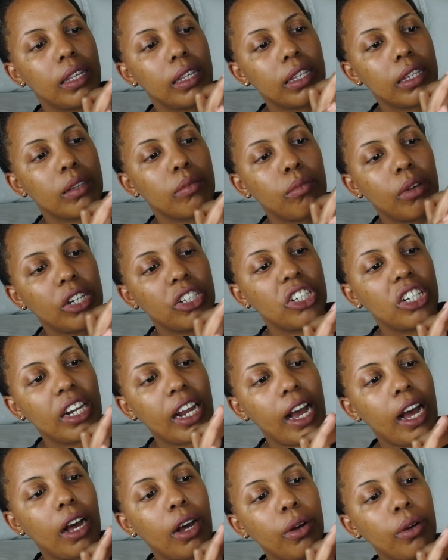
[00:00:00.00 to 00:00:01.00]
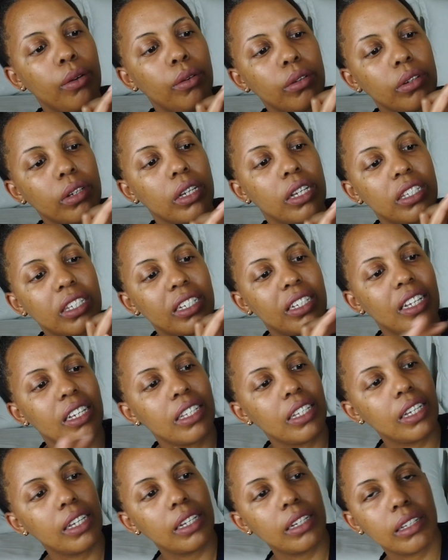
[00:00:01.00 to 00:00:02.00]
smudge it out, because it
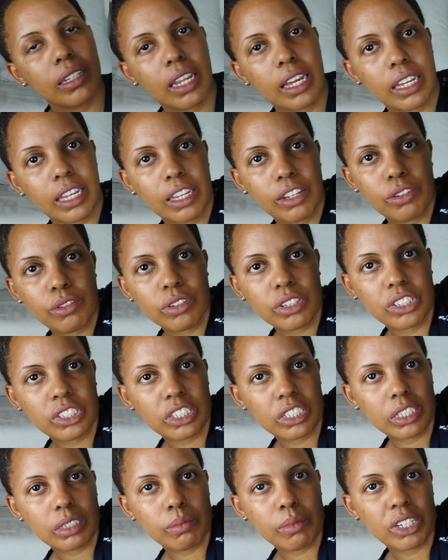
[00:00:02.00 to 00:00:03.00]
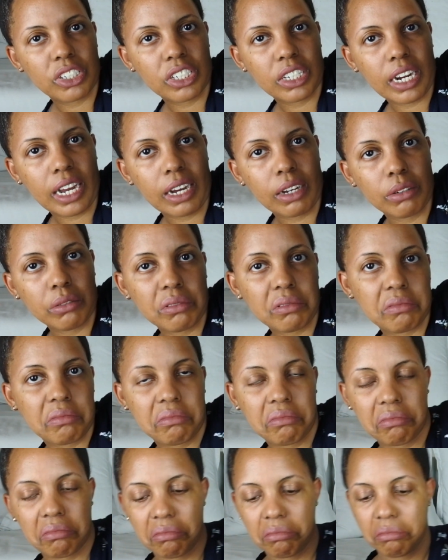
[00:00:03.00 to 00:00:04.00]
doesn't like, and you can just smudge it out.
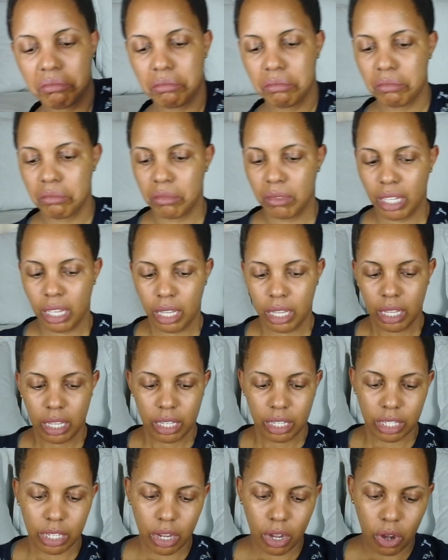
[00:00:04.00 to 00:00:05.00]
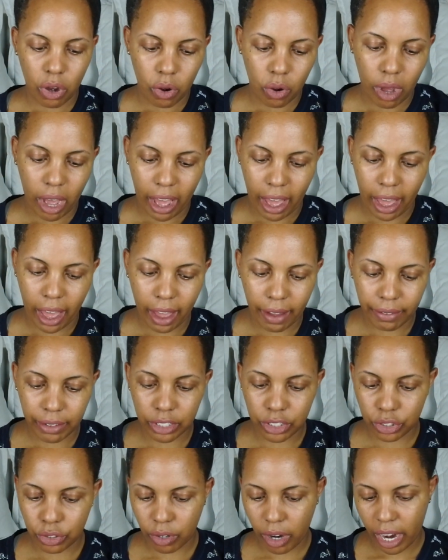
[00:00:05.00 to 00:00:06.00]
So I
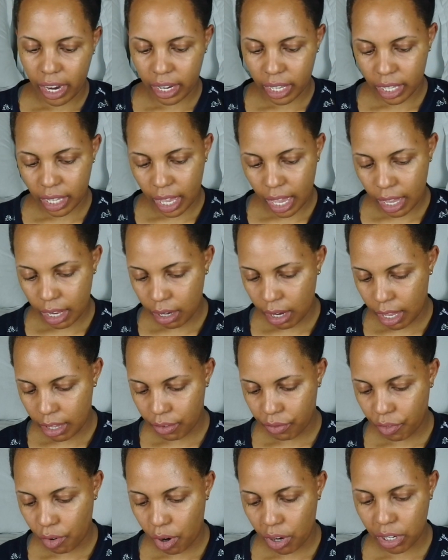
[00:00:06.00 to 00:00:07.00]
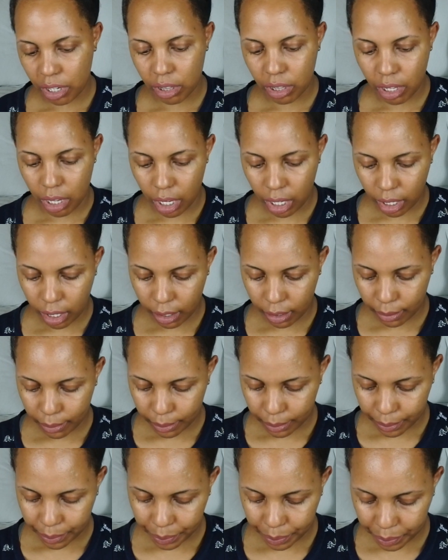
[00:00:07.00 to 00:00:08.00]
haven't tried it yet on a look,
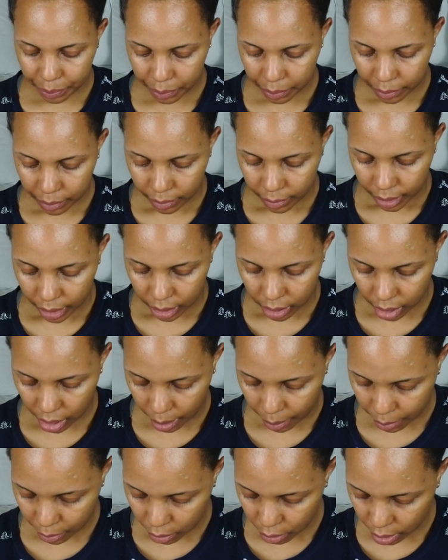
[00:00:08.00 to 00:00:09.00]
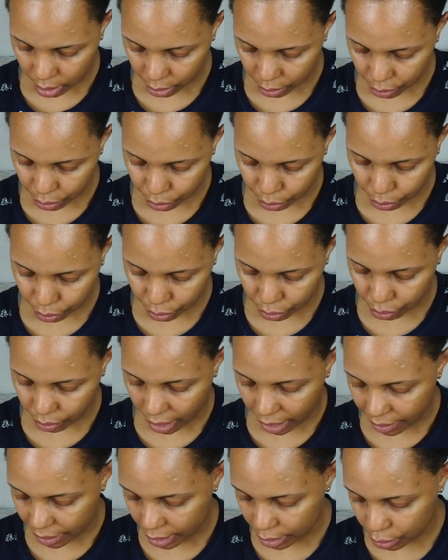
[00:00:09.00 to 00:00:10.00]
so I'm going to
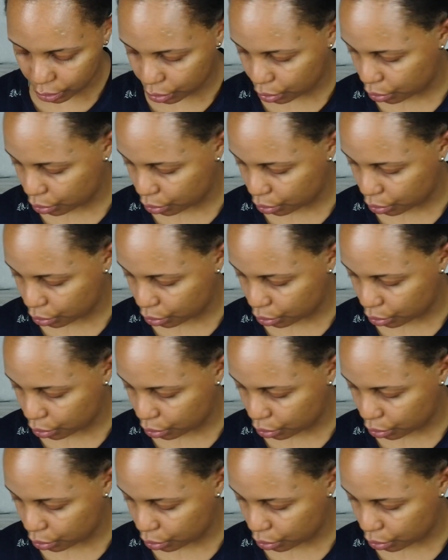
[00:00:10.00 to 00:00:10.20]
try that